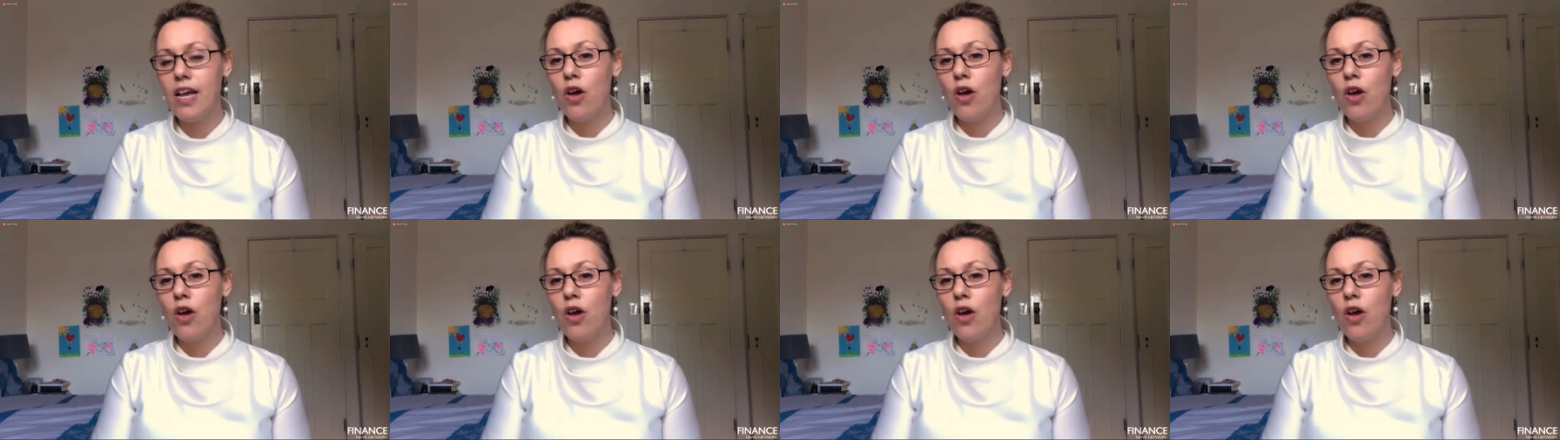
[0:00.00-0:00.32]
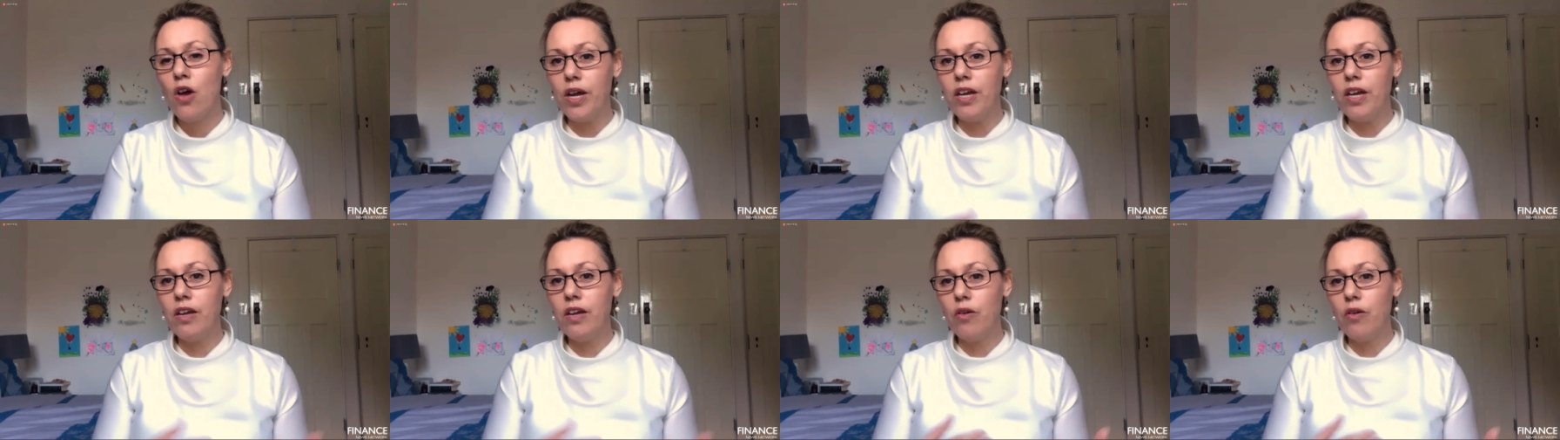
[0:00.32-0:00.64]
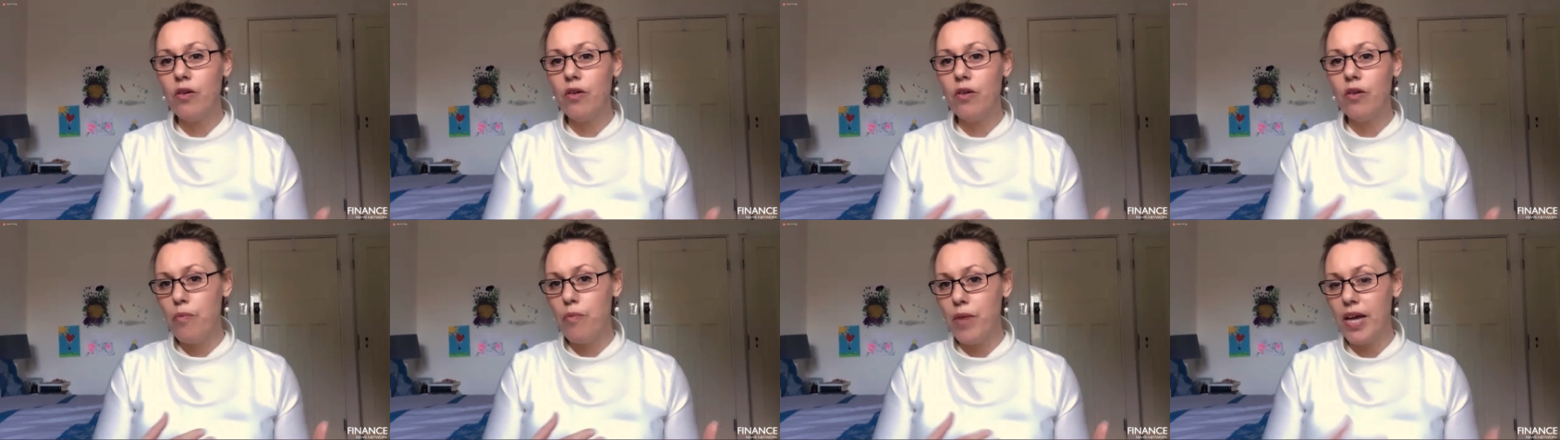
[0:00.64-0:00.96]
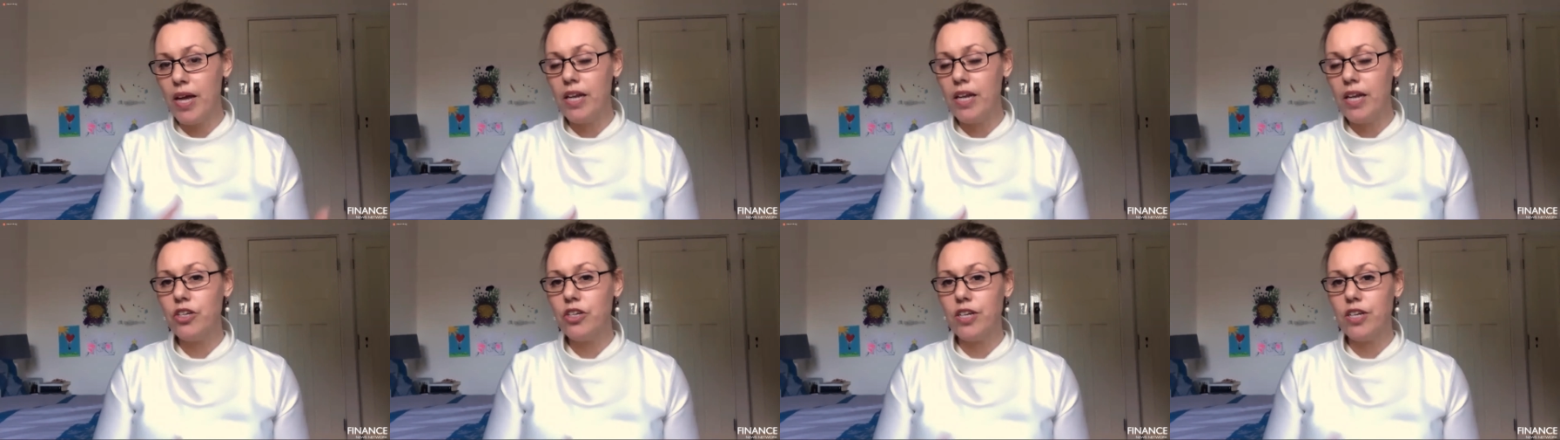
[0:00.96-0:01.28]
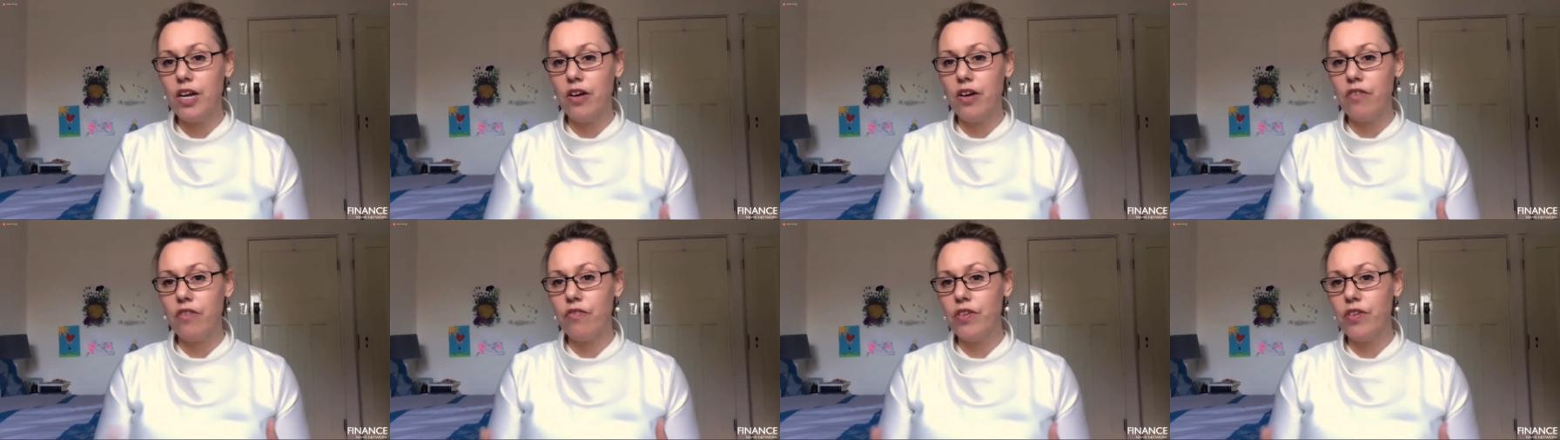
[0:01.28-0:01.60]
We managed our
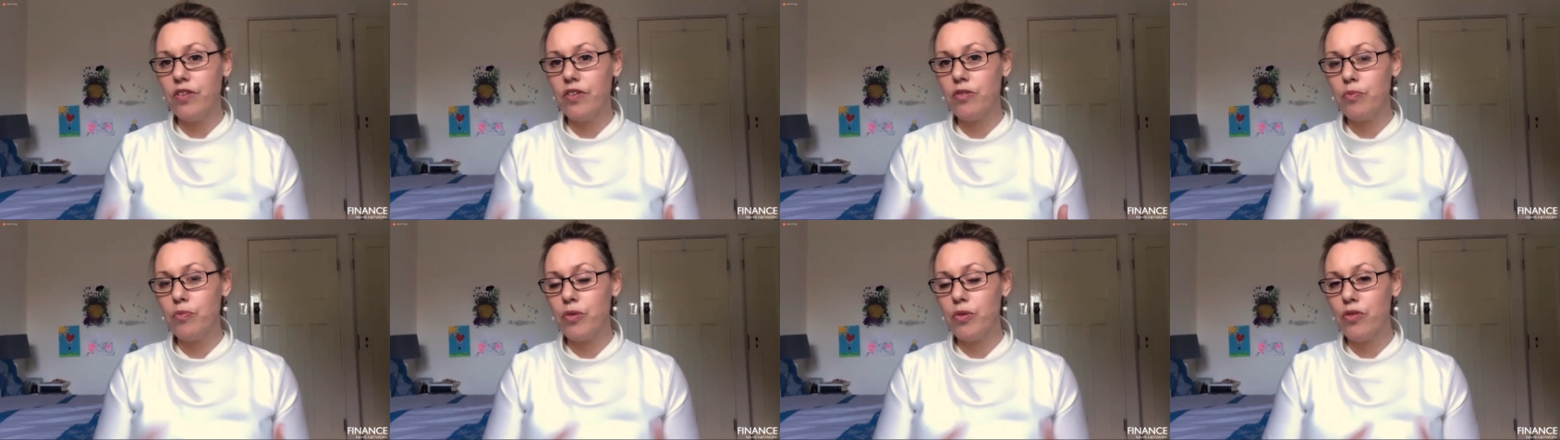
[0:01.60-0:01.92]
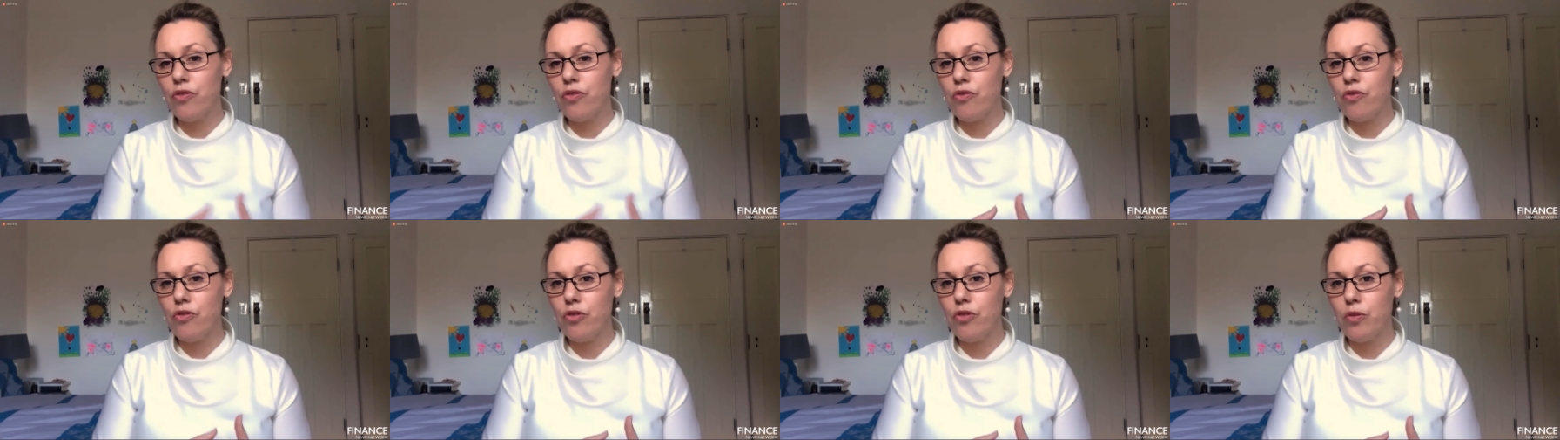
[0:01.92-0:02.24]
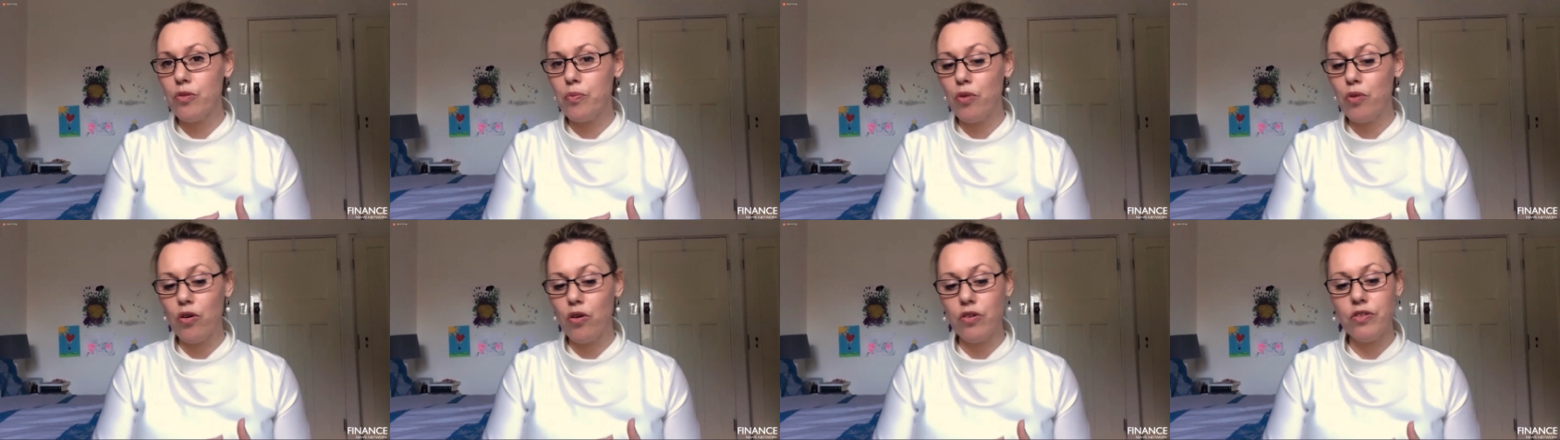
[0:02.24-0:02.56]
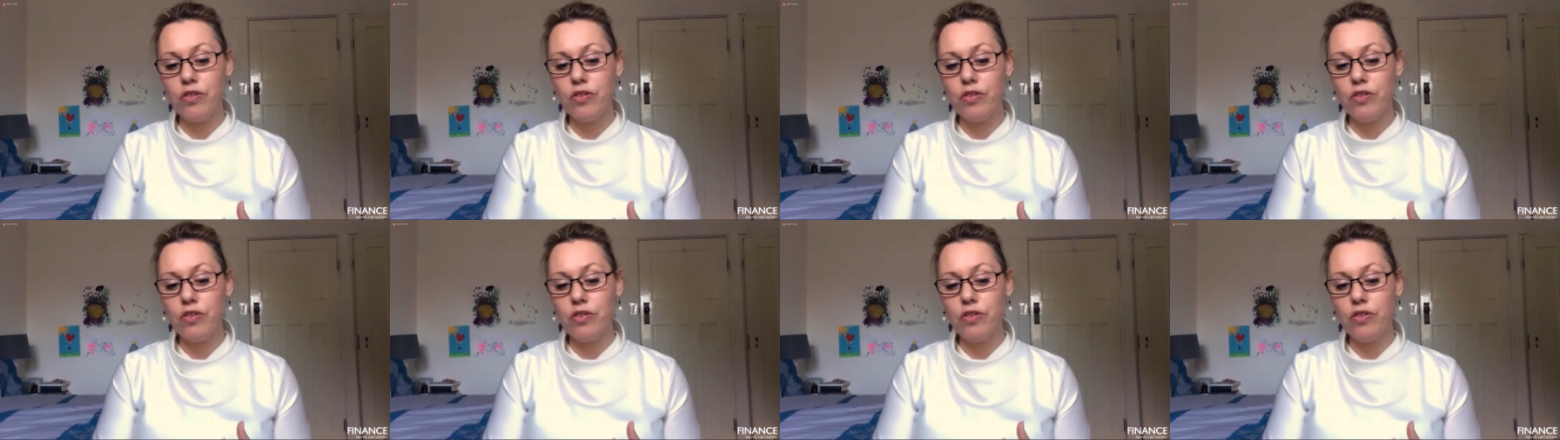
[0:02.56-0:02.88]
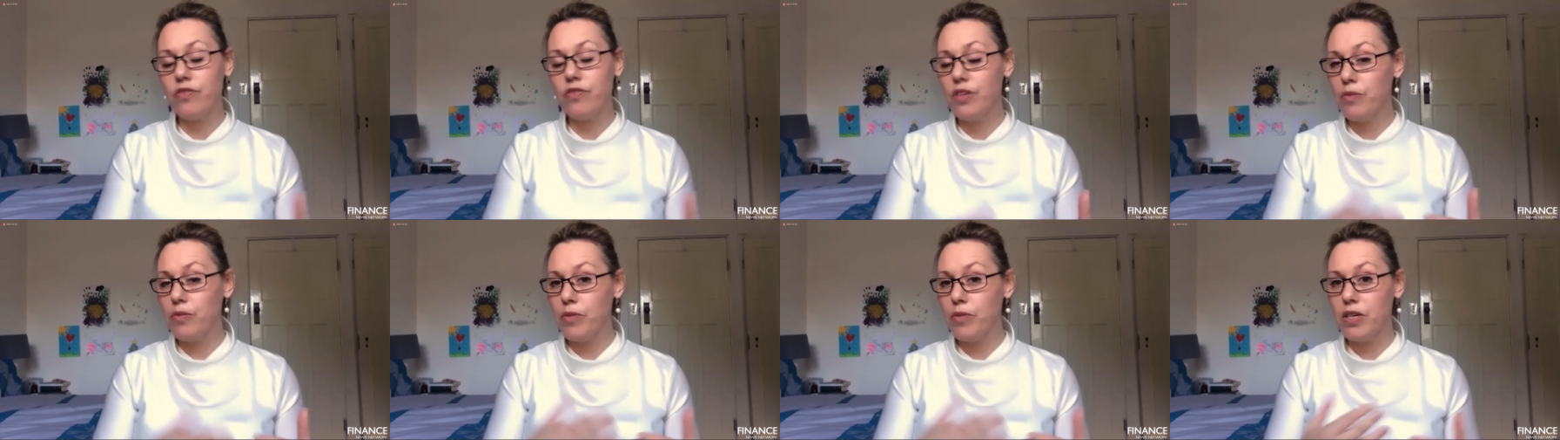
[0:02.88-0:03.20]
investment through the process of
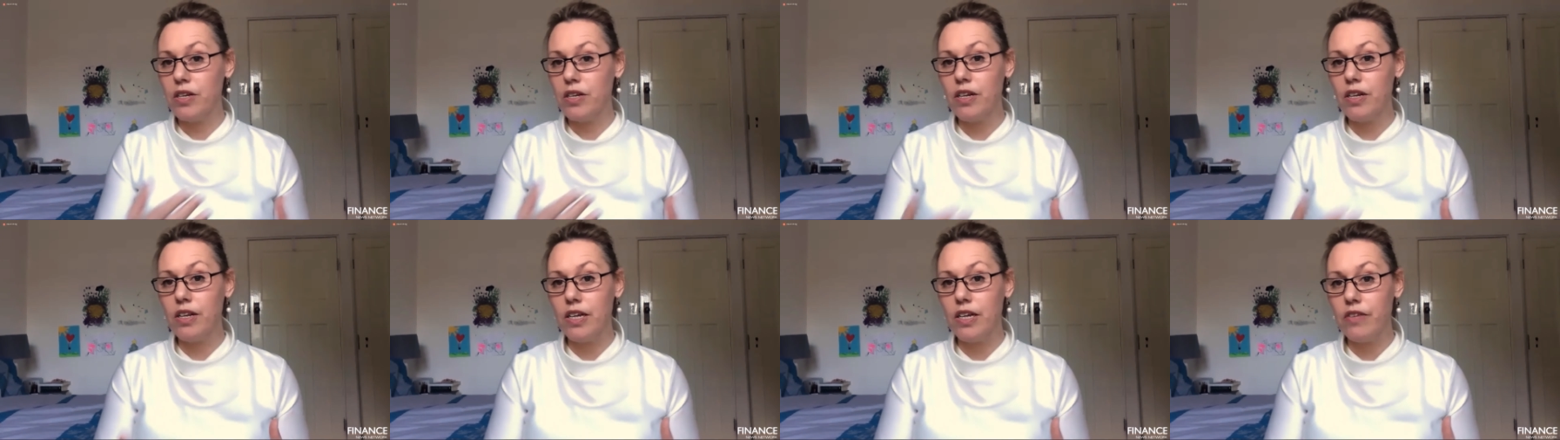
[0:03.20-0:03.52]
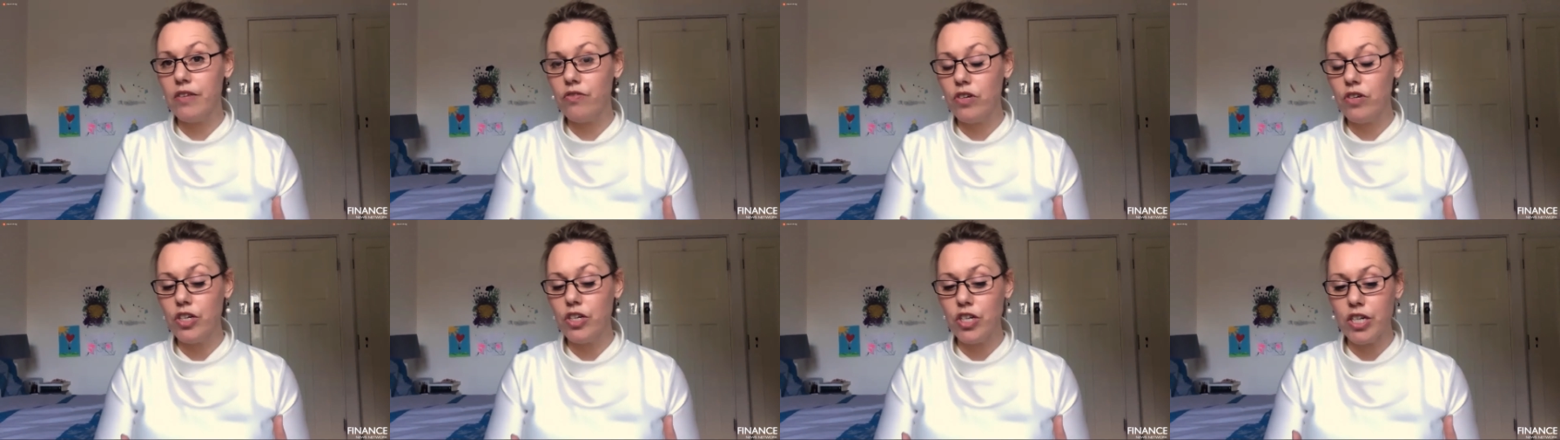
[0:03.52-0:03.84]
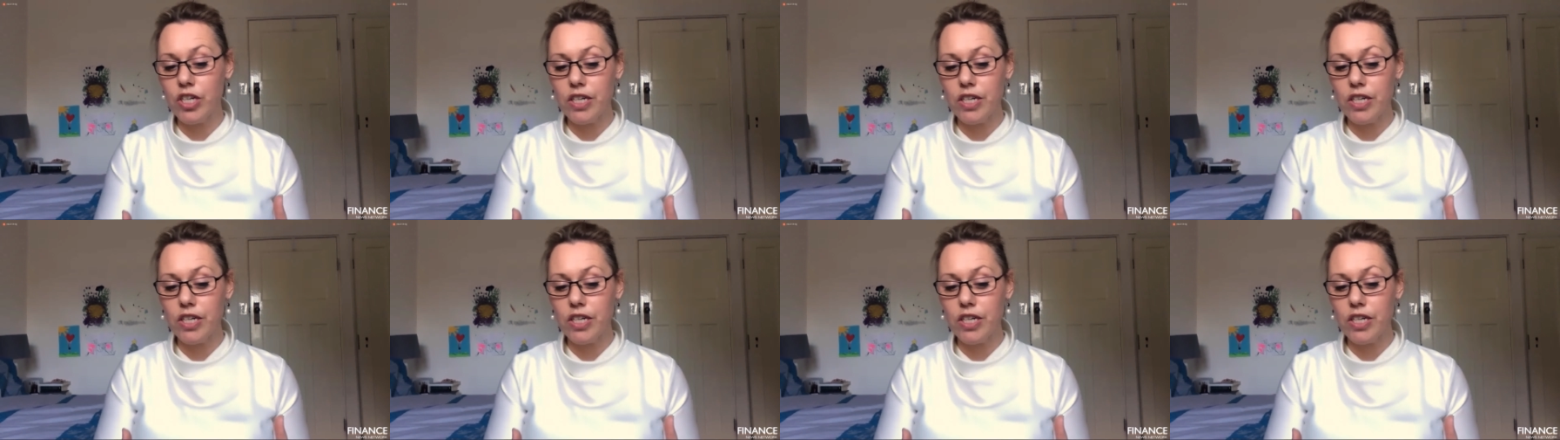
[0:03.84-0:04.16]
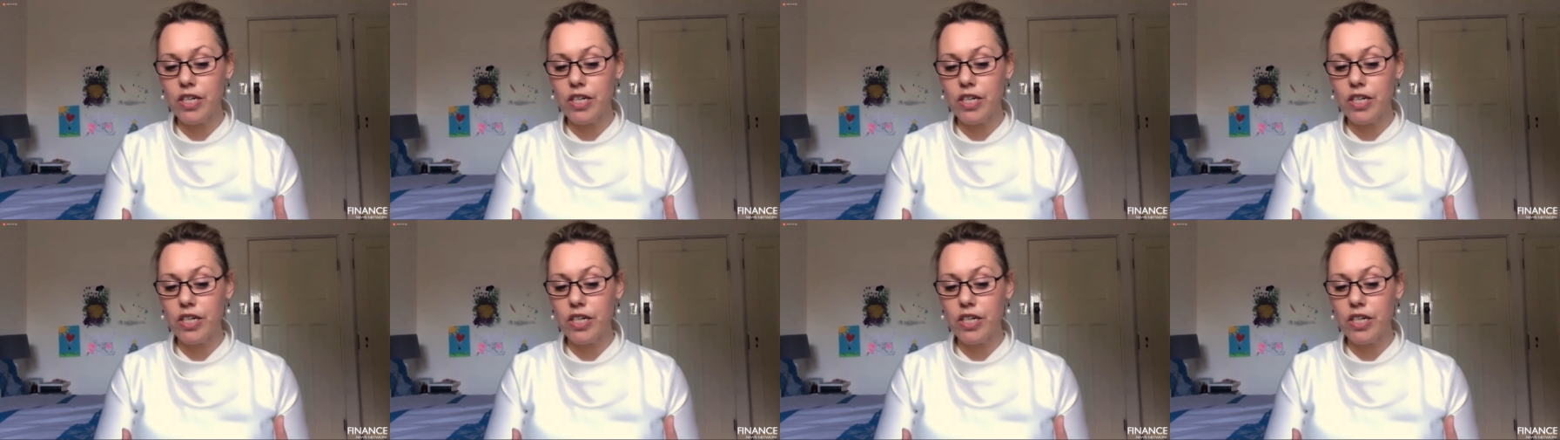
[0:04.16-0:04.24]
them deleveraging,